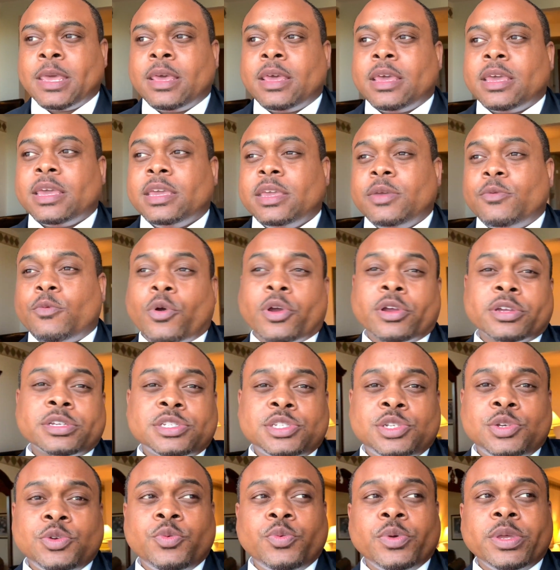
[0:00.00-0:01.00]
He works
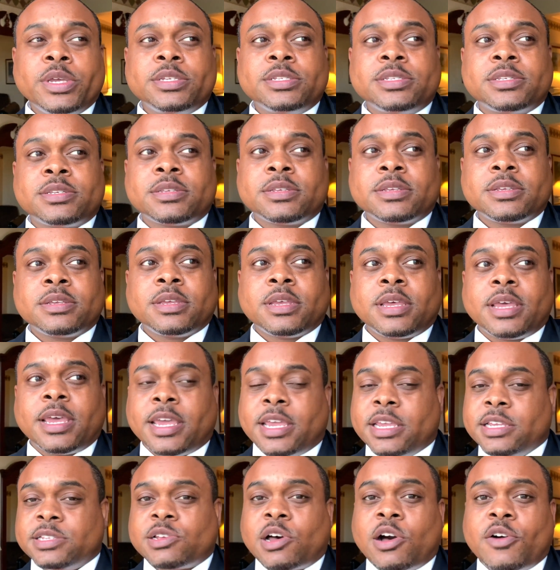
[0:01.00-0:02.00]
2 weeks and
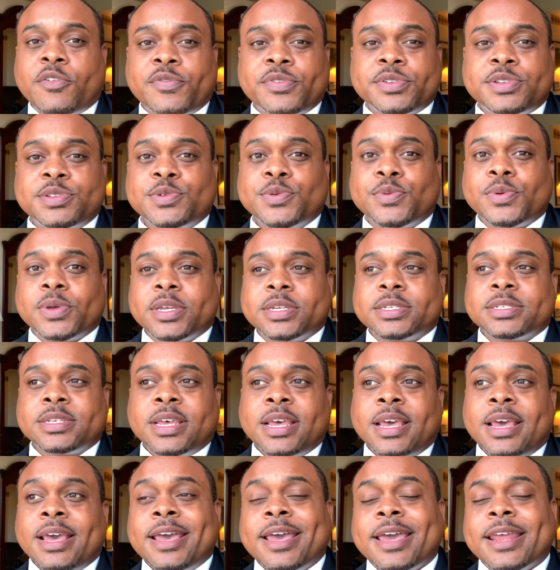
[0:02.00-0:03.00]
he's off for 2 weeks,
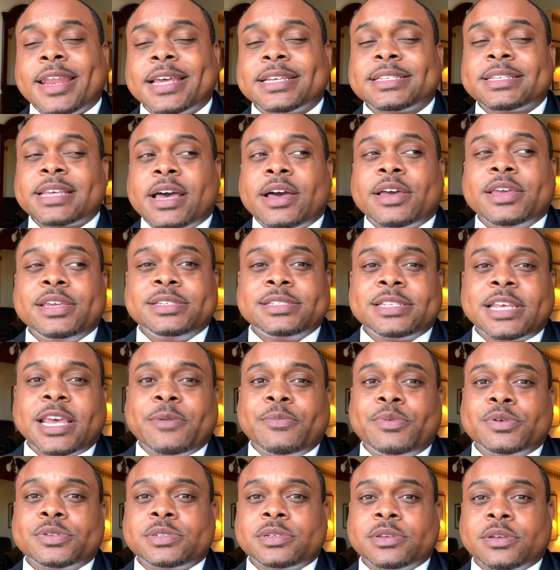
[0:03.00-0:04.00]
and that's how he's
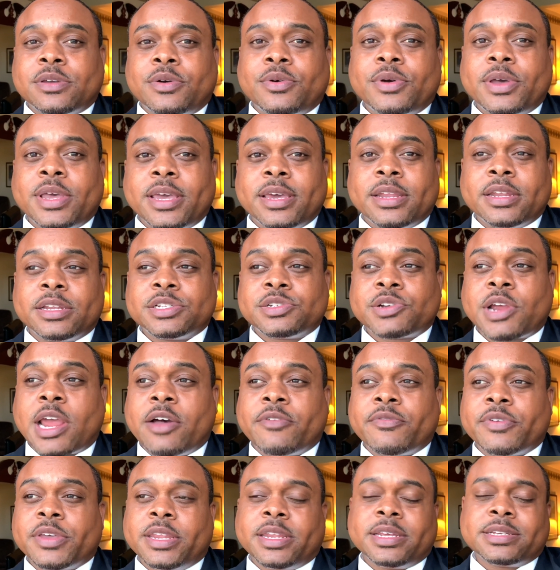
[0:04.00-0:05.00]
able to go ahead and
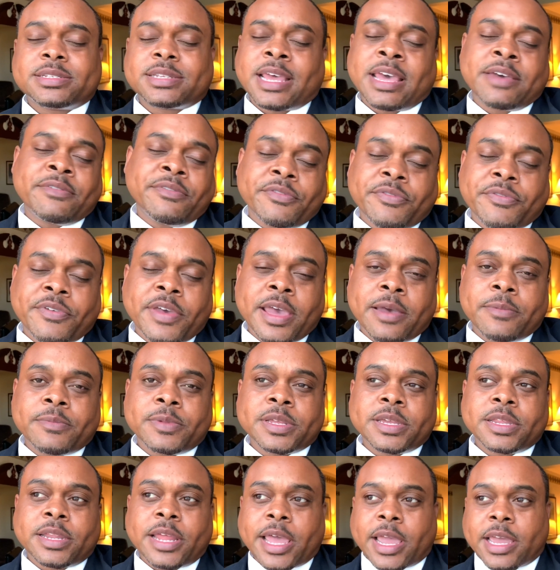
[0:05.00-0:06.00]
travel. He doesn't have a
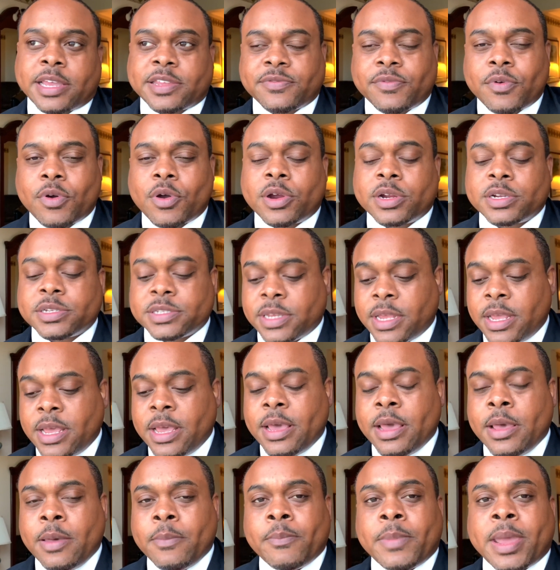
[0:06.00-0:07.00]
family, like as far as
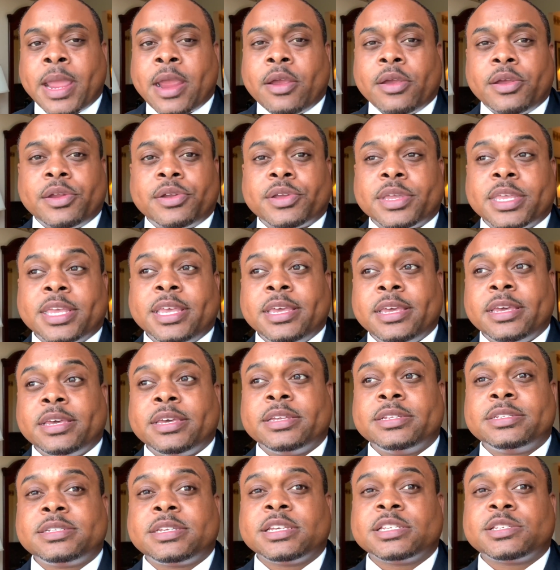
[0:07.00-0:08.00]
married or
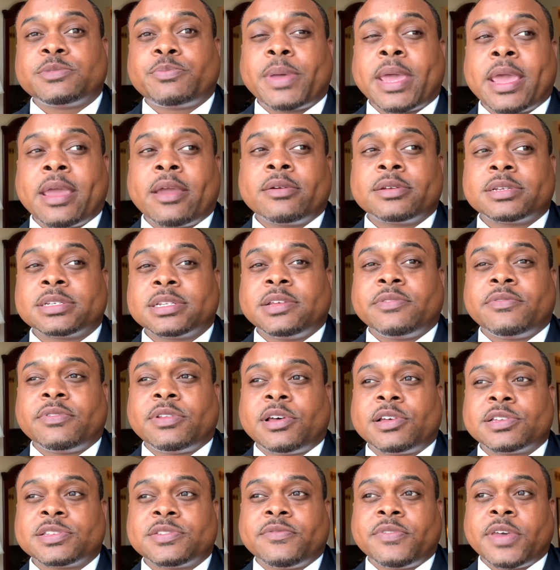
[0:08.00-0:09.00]
kids. His parents live in
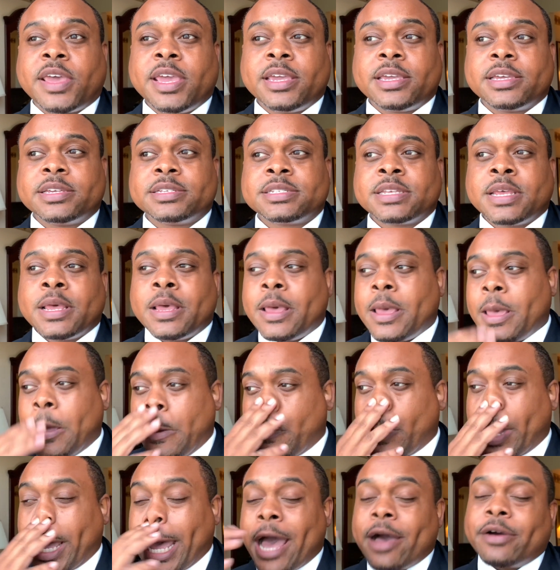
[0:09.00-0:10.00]
Las Vegas,
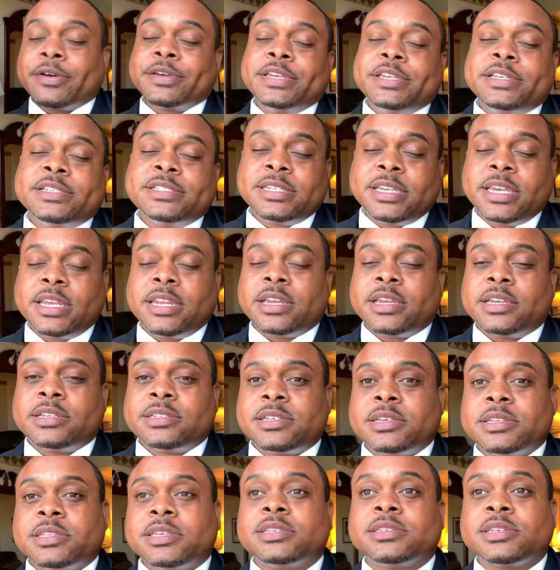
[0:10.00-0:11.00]
but how he's getting
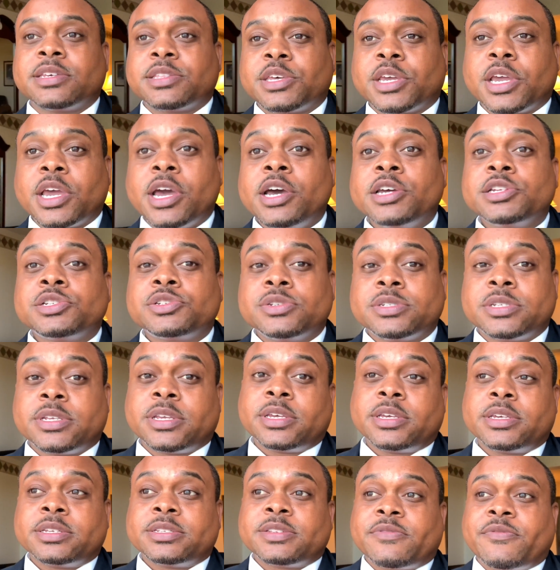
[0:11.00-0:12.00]
into these other countries
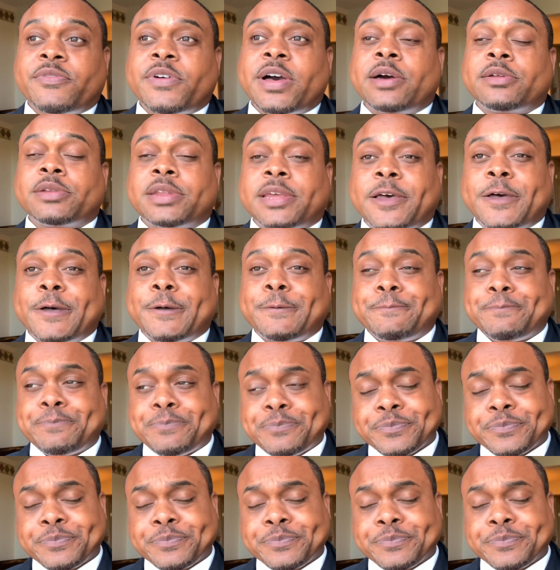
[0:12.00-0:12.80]
is found out